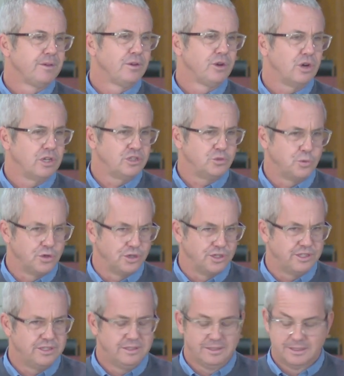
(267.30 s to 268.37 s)
God's
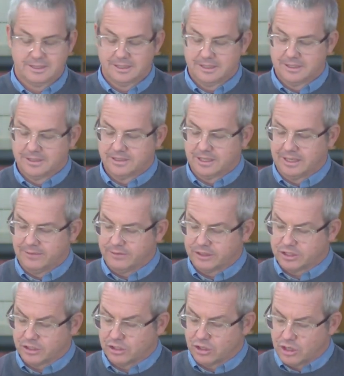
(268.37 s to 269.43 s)
word
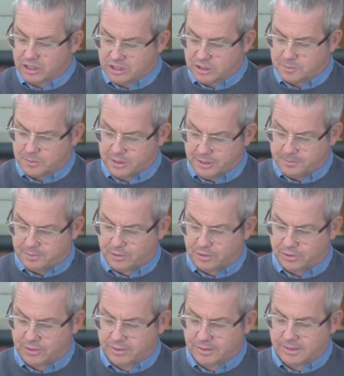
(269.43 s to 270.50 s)
delivered to God's
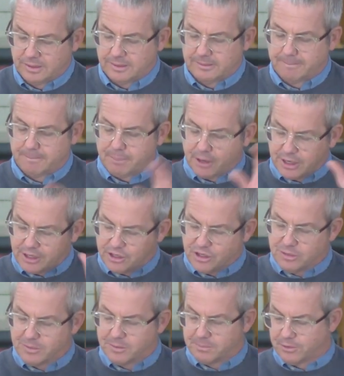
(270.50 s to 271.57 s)
people by a
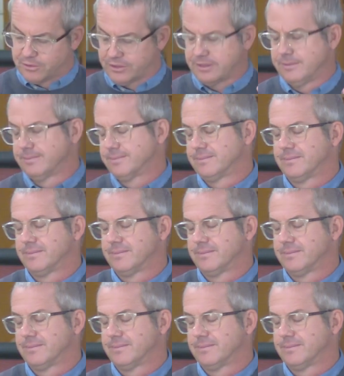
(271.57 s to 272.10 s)
human being.